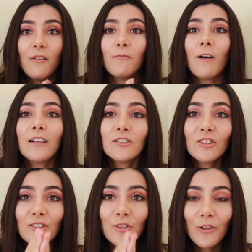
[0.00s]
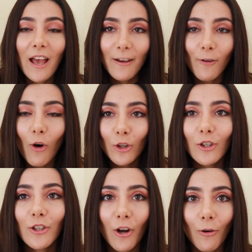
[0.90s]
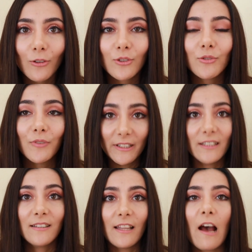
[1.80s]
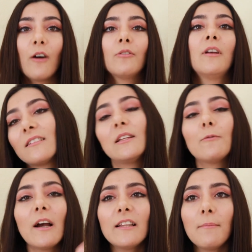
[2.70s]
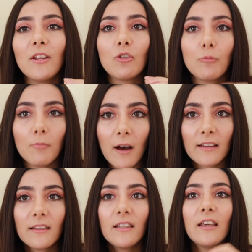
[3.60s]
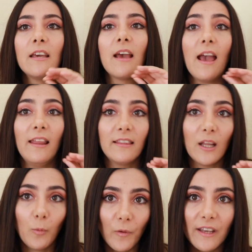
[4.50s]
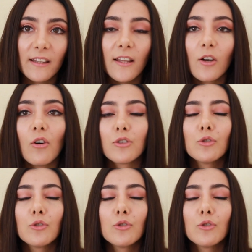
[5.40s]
Once you have all your goals written down, divide them into monthly and then weekly goals.